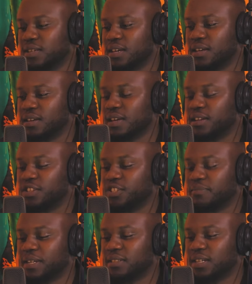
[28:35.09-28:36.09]
any
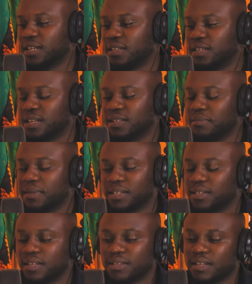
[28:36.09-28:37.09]
Jim and Jack, it doesn't
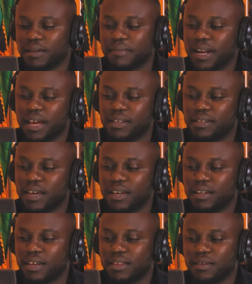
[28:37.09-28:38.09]
make sense that Malaiti
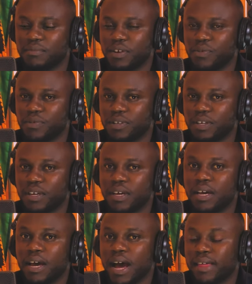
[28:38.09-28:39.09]
and then Walund.
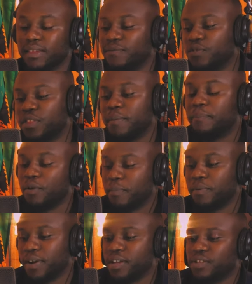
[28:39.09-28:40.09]
And then for the
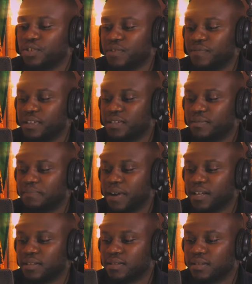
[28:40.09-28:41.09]
proponents of this
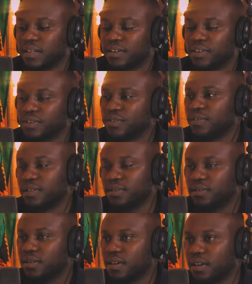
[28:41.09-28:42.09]
price increase or
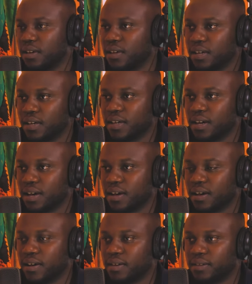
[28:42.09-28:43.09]
this
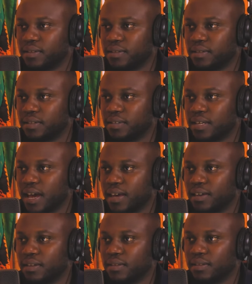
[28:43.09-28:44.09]
this
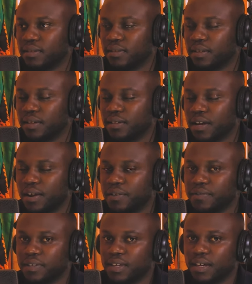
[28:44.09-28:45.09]
hike in the
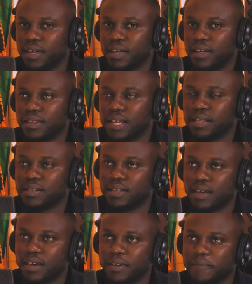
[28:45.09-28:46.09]
tariffs, they
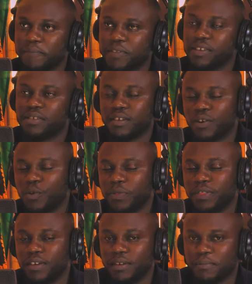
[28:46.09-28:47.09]
say this is a
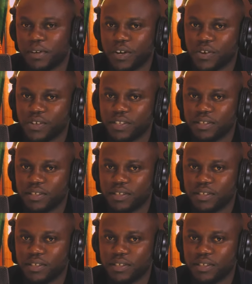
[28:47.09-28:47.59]
good thing because...